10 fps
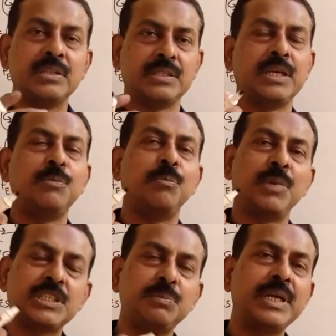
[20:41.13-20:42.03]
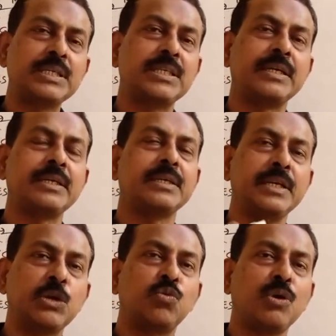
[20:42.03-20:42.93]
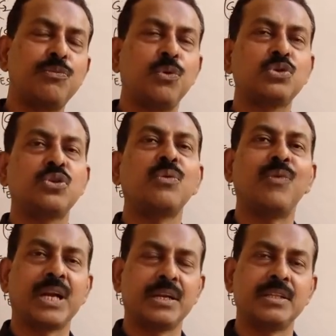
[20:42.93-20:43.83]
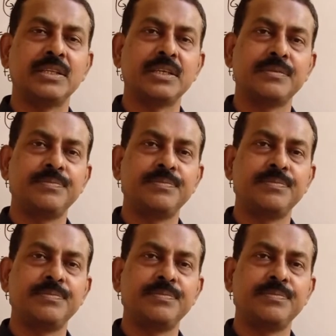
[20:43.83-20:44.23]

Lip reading: they must be exerting equal force on one another.